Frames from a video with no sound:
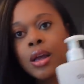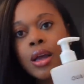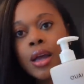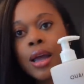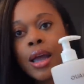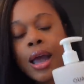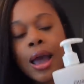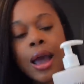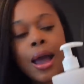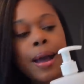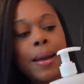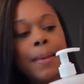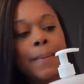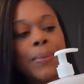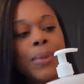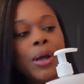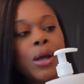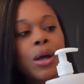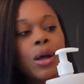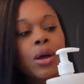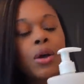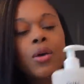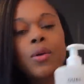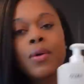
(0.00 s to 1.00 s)

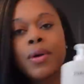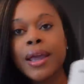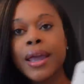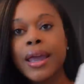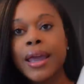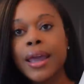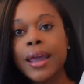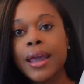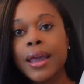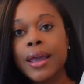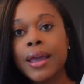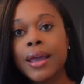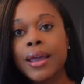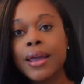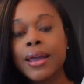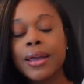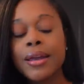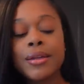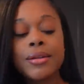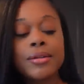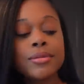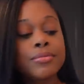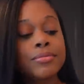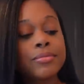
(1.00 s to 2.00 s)
combo
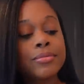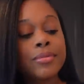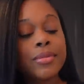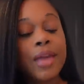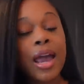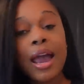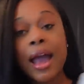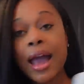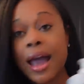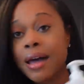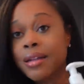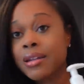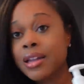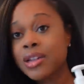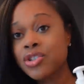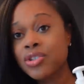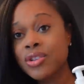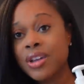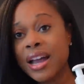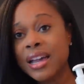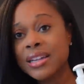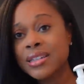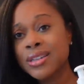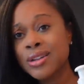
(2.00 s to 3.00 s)
and I'll let
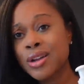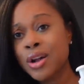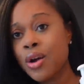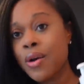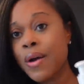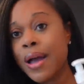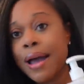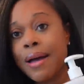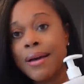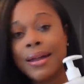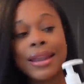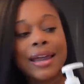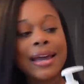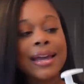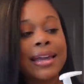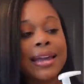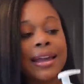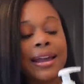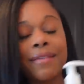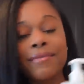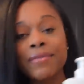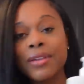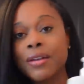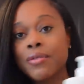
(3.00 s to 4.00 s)
you guys know how I like
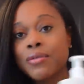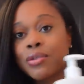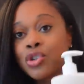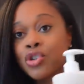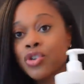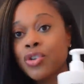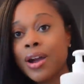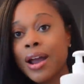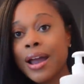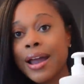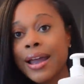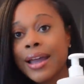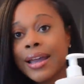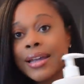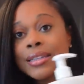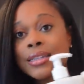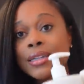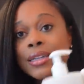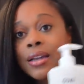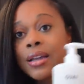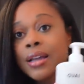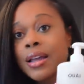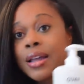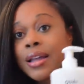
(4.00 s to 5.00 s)
it. I've never tried
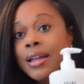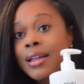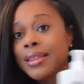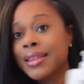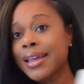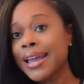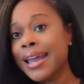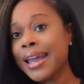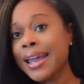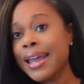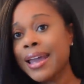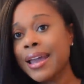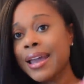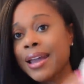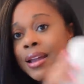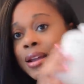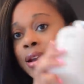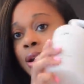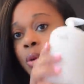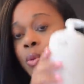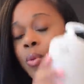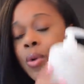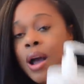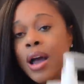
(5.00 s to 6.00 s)
the
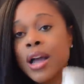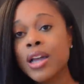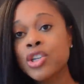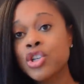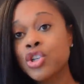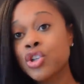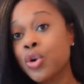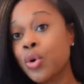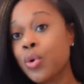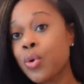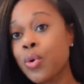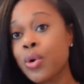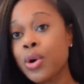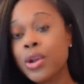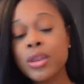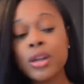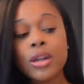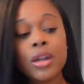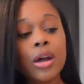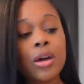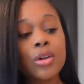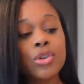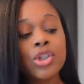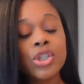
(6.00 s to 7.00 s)
hand wash or
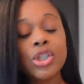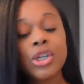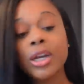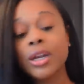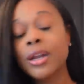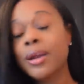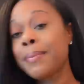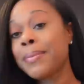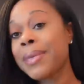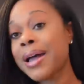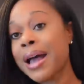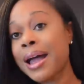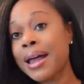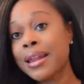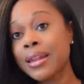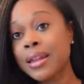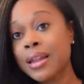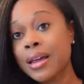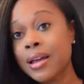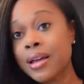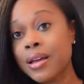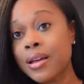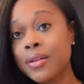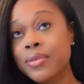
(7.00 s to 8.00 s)
the lotion, but I
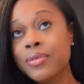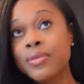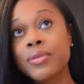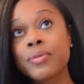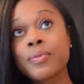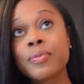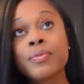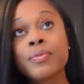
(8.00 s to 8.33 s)
love